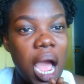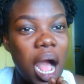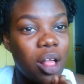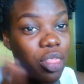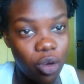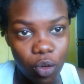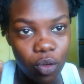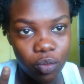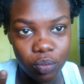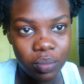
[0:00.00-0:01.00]
although
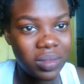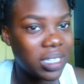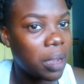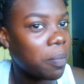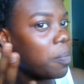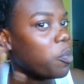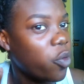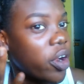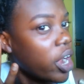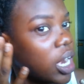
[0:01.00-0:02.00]
i'm
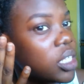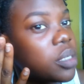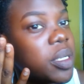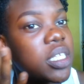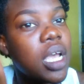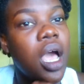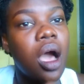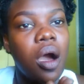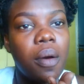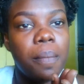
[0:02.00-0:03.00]
wearing a little bit
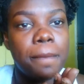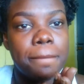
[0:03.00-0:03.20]
um